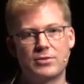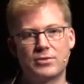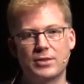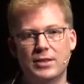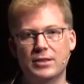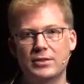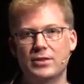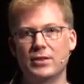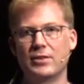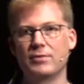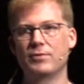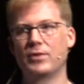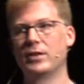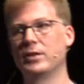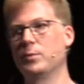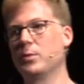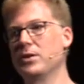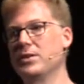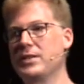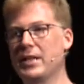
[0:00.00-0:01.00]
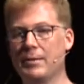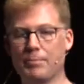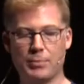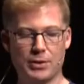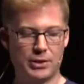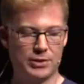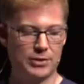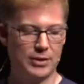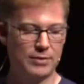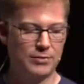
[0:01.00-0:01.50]
tree so you can find what
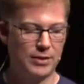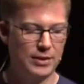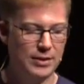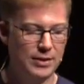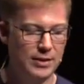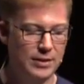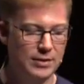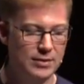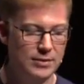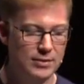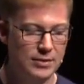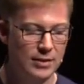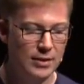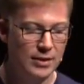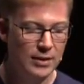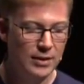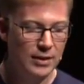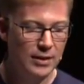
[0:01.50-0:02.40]
temperature everything is.